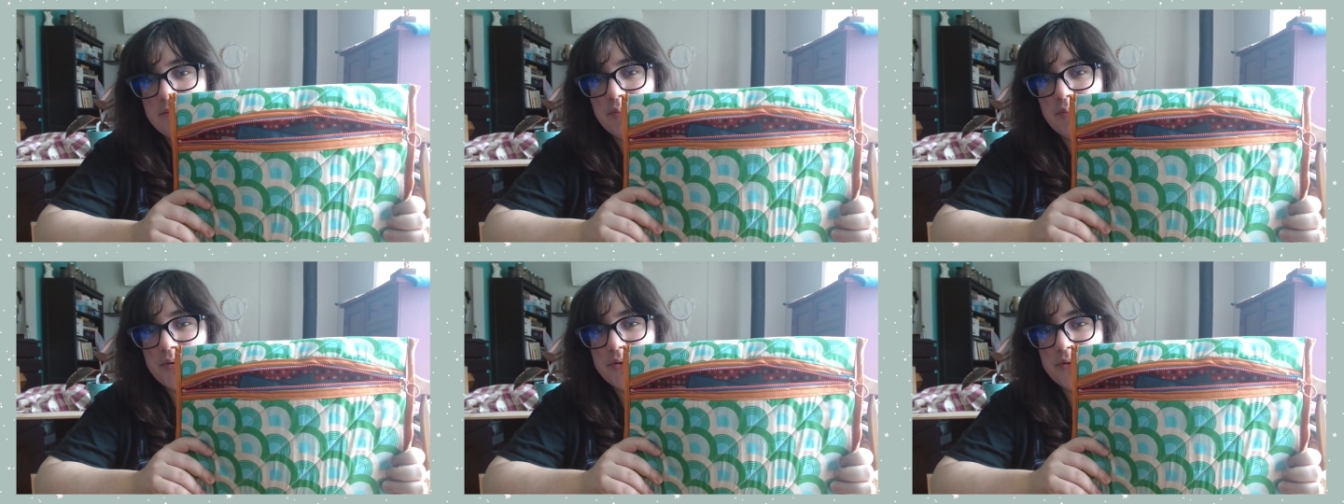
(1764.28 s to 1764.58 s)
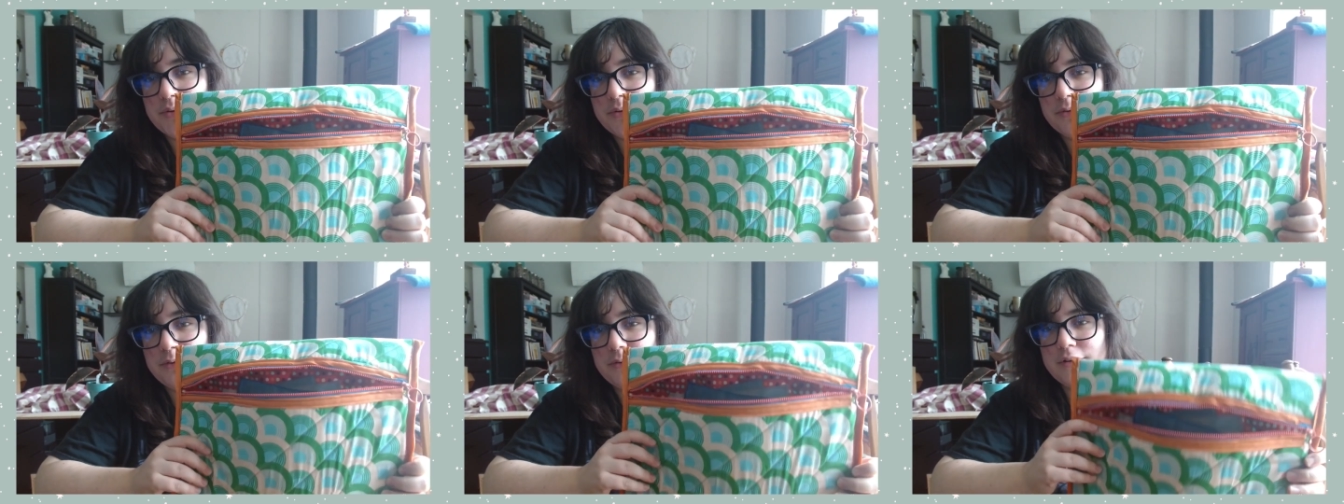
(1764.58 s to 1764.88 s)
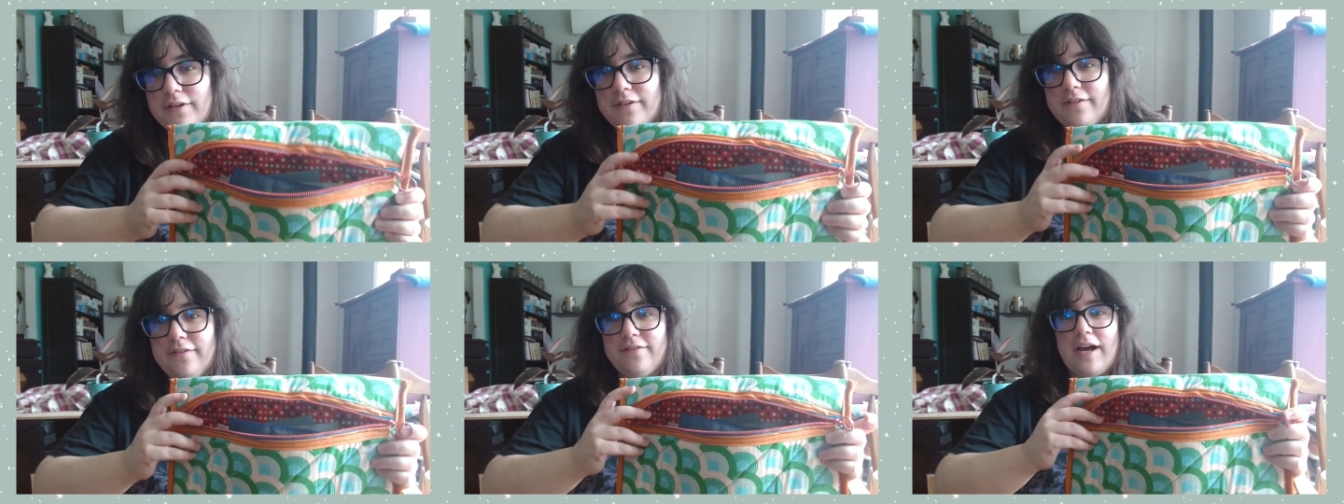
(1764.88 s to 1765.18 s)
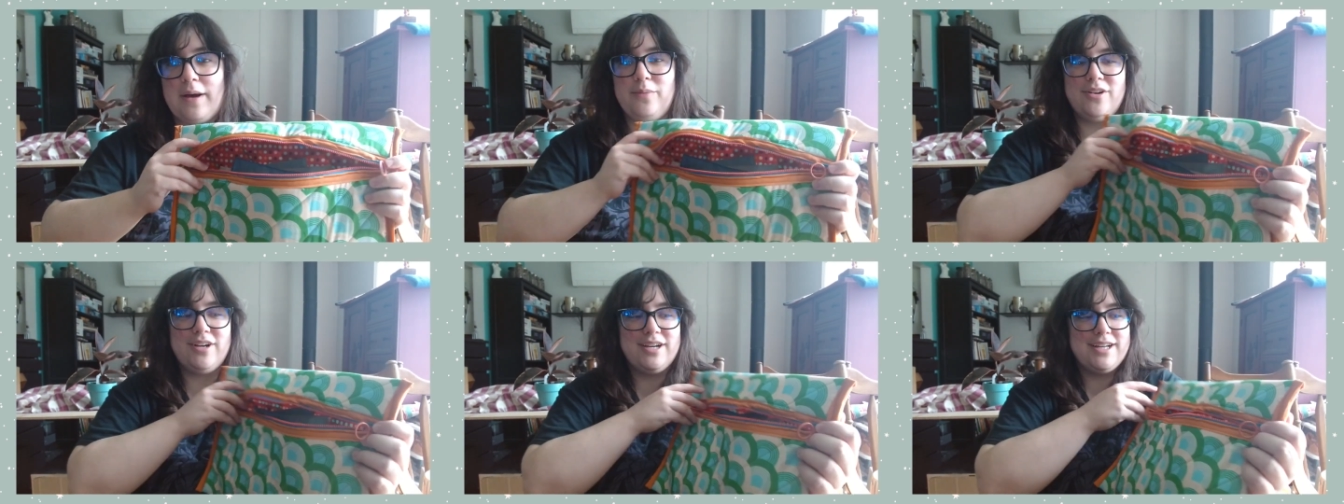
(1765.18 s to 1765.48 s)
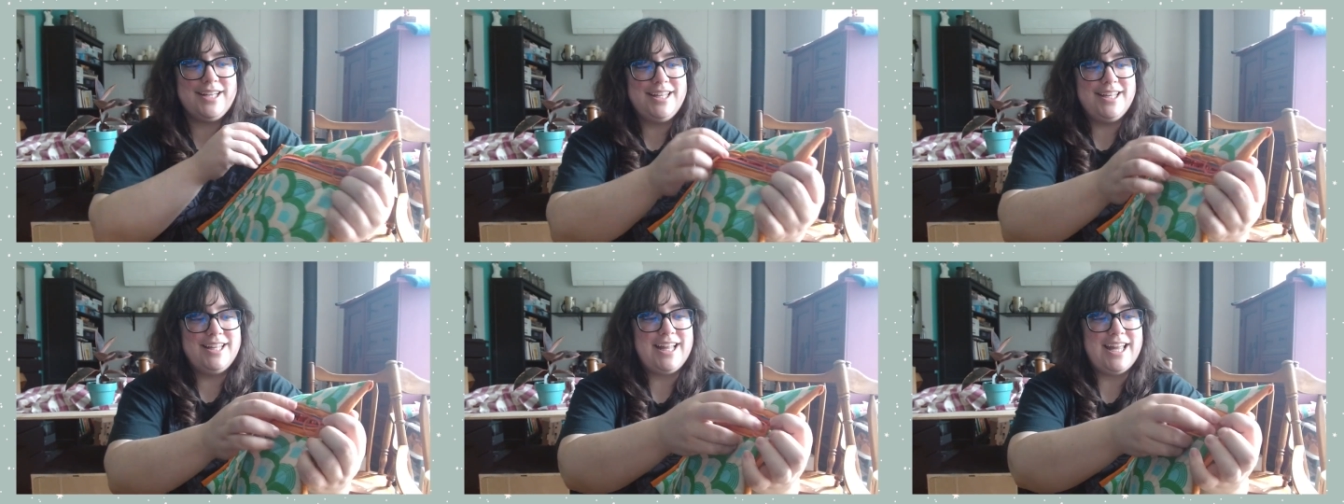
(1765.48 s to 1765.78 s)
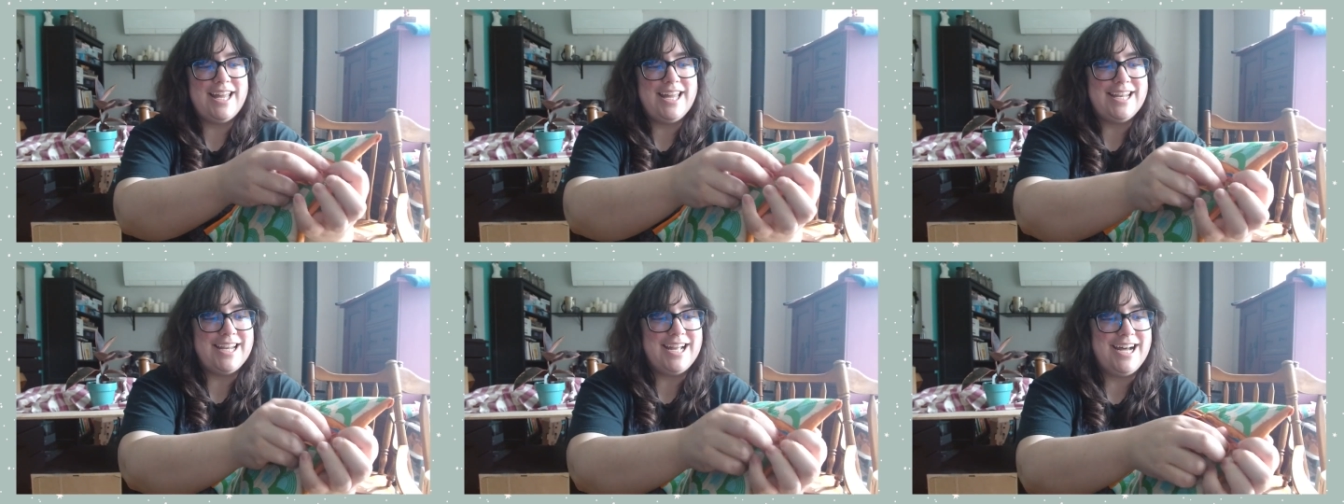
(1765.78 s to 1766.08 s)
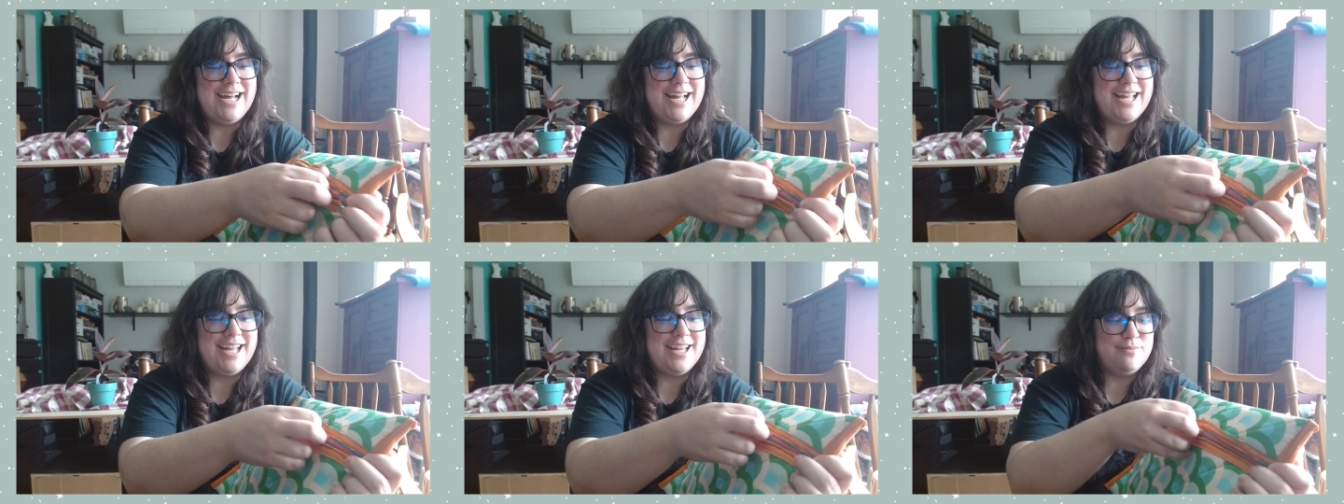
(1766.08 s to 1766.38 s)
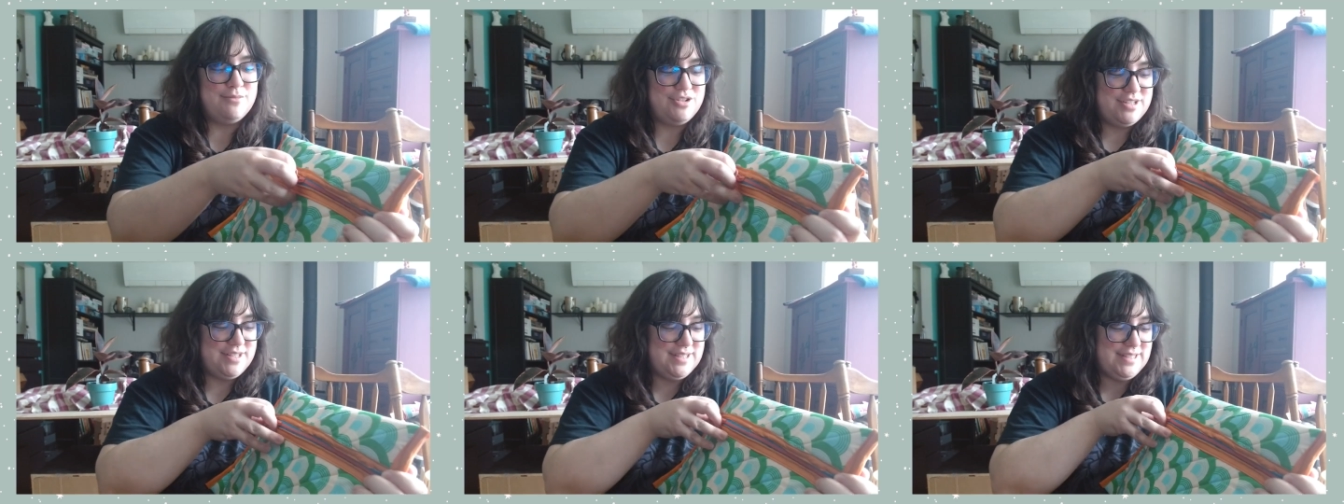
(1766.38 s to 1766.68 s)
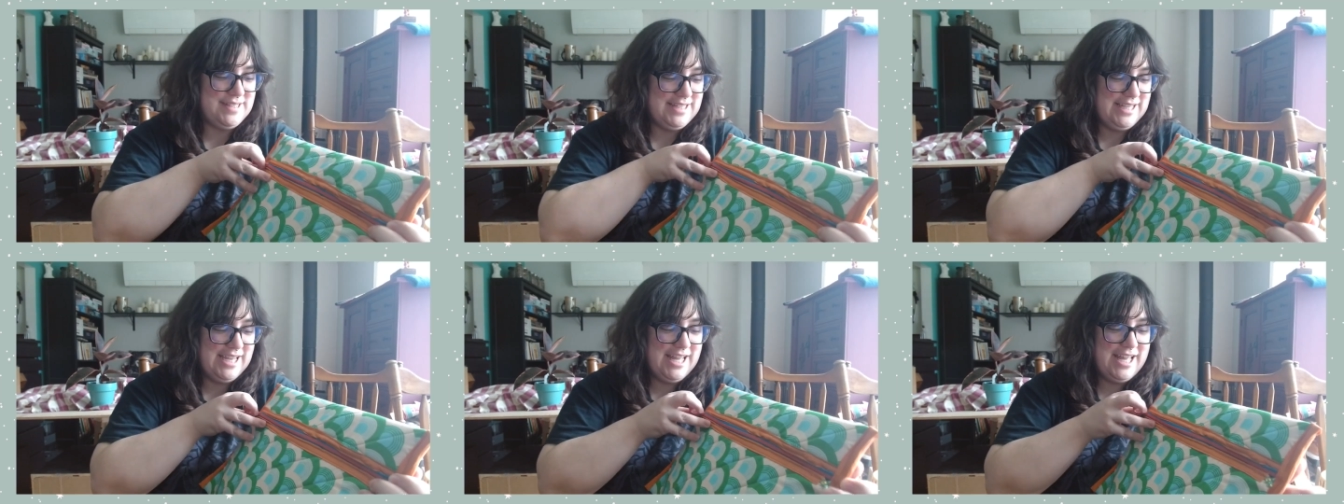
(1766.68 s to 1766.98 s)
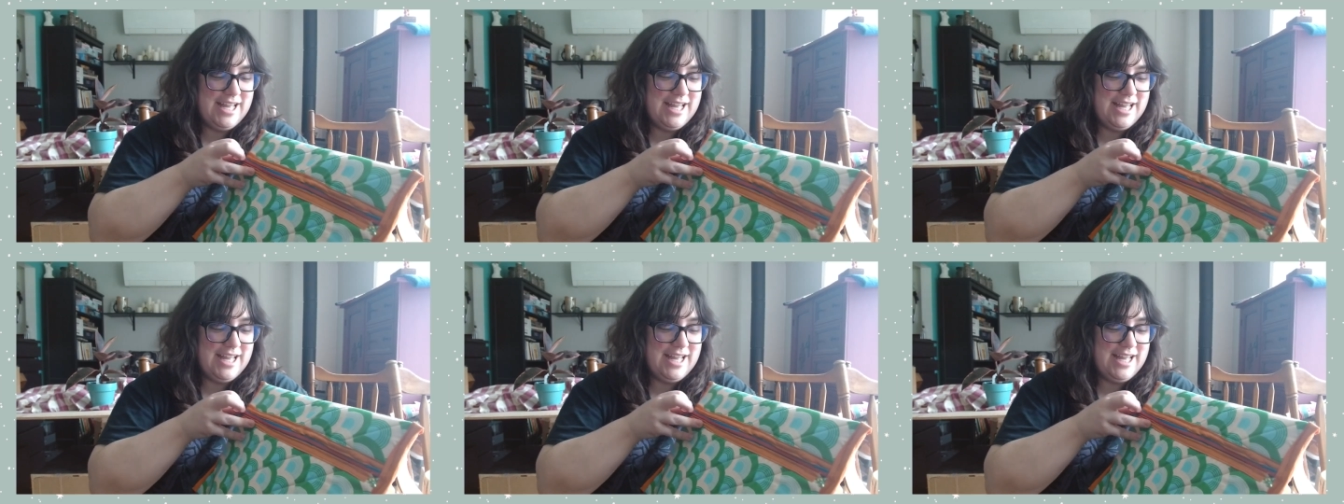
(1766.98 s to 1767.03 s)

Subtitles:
blue fabric. And I am just